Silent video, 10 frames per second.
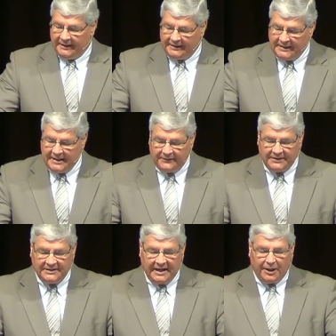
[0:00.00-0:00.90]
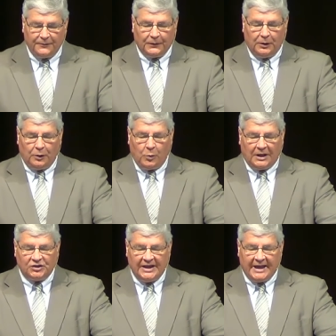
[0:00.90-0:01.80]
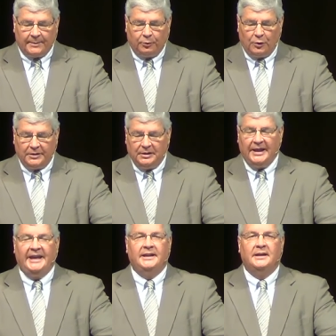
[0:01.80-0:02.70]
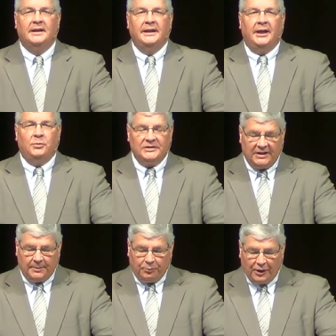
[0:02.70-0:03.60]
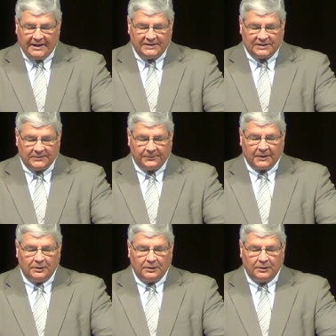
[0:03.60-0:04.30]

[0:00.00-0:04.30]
and even cared for her while she had a broken leg and was in a brace.